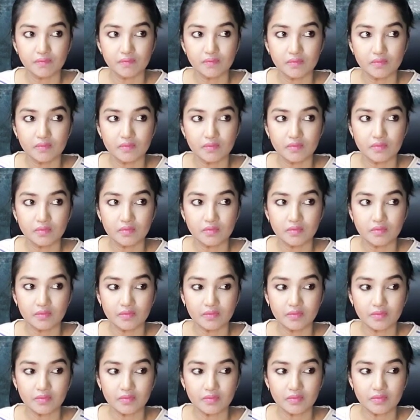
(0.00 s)

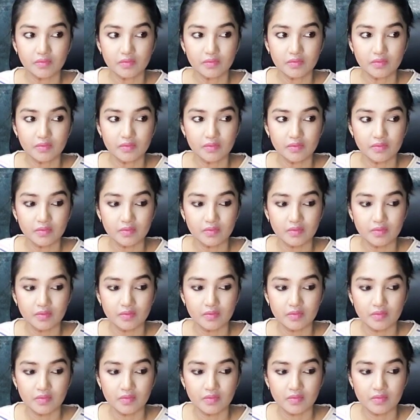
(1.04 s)

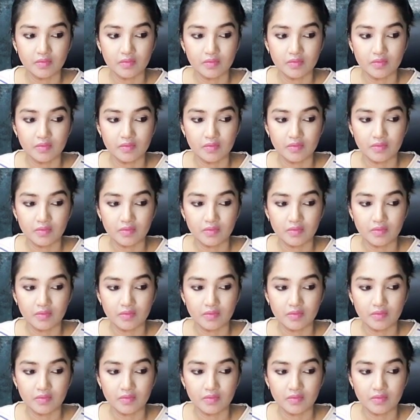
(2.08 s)
[no speech]